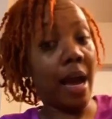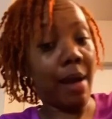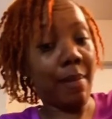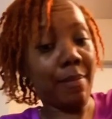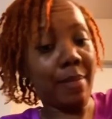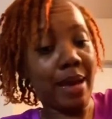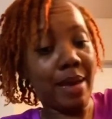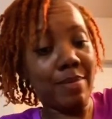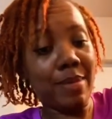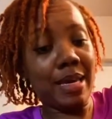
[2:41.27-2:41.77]
I
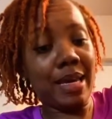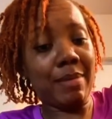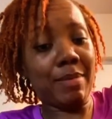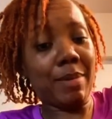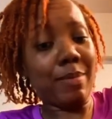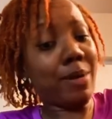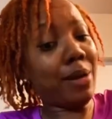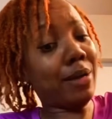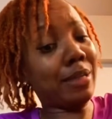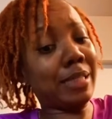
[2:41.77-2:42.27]
might become
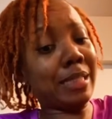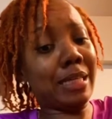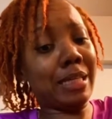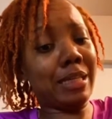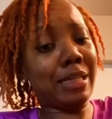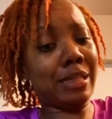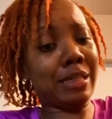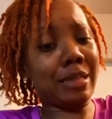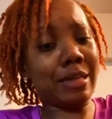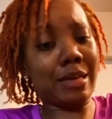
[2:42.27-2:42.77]
a
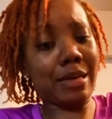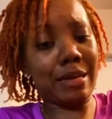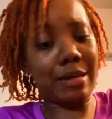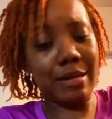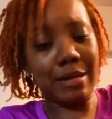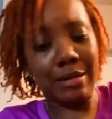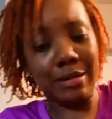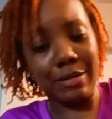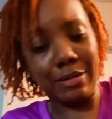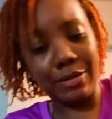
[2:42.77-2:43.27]
bartender,
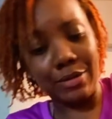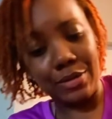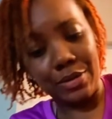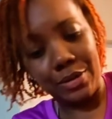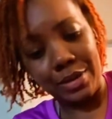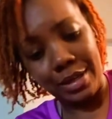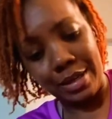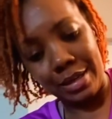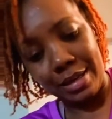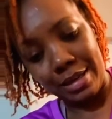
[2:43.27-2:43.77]
child.
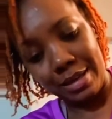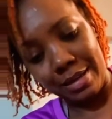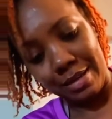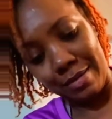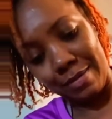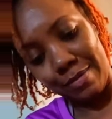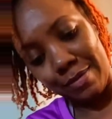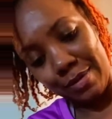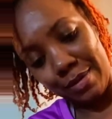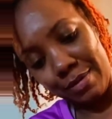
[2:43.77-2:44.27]

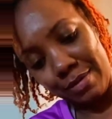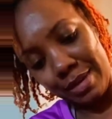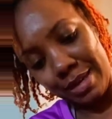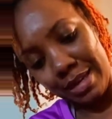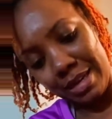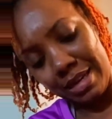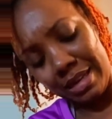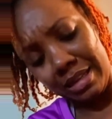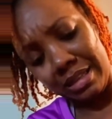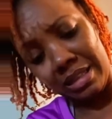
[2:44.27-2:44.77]
Okay,
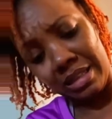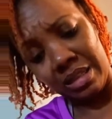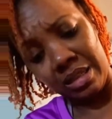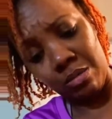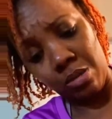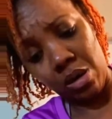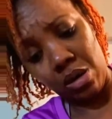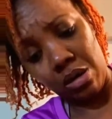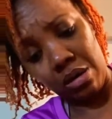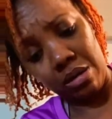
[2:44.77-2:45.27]
period. This is a
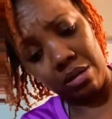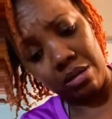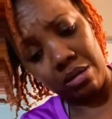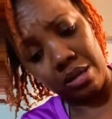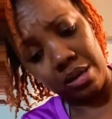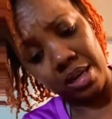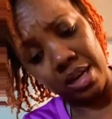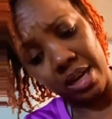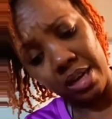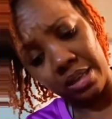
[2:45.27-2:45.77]
small
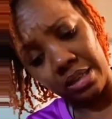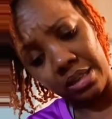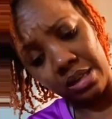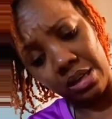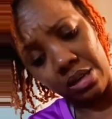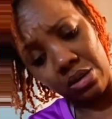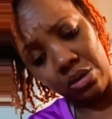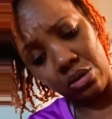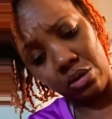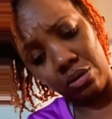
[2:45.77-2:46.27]

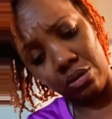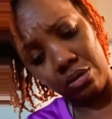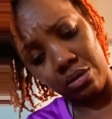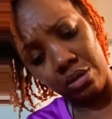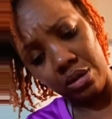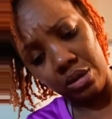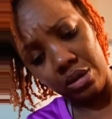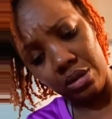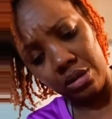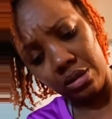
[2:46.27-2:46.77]
cocktail
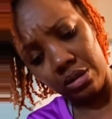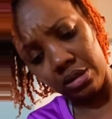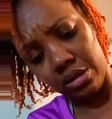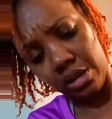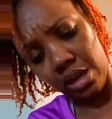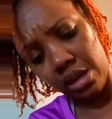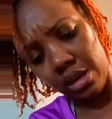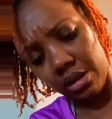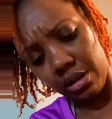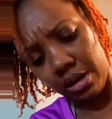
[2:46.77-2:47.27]

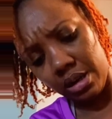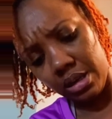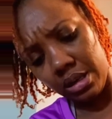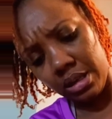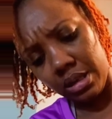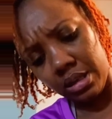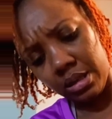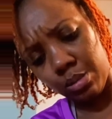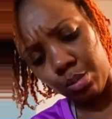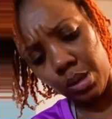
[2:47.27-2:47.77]
shaker. I
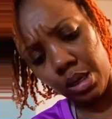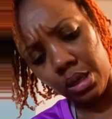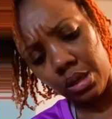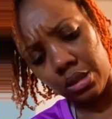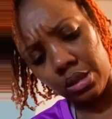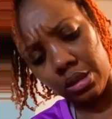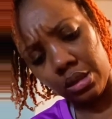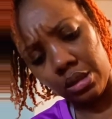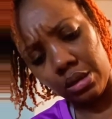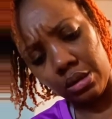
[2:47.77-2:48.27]
need this bigger,
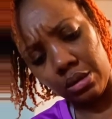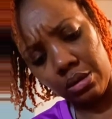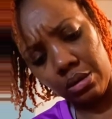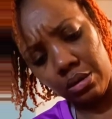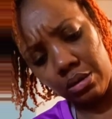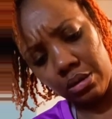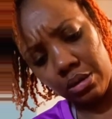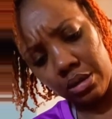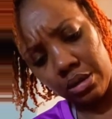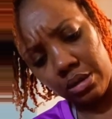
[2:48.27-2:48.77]
child.
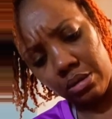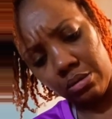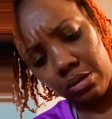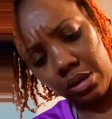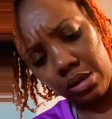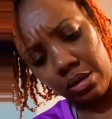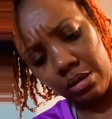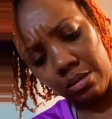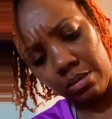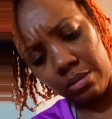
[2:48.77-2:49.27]
Cause
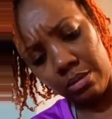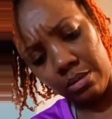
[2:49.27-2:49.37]
what?